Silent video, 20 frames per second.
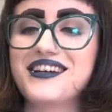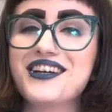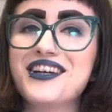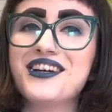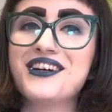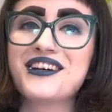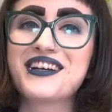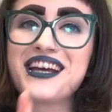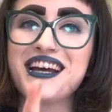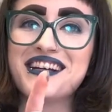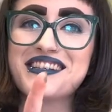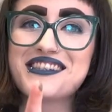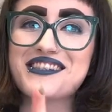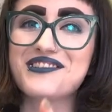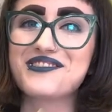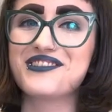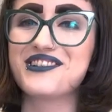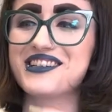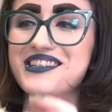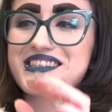you get to
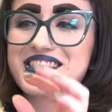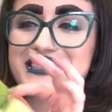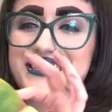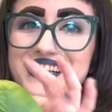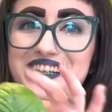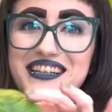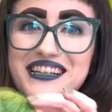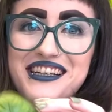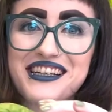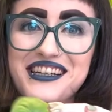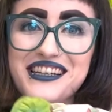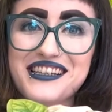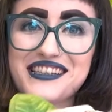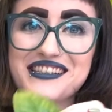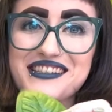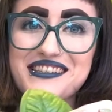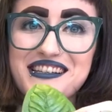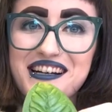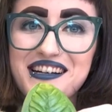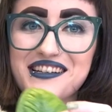watch it
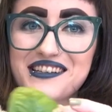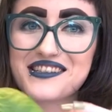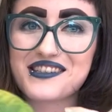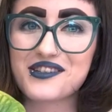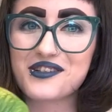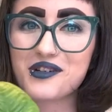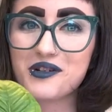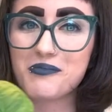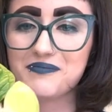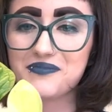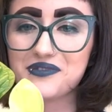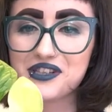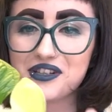size up.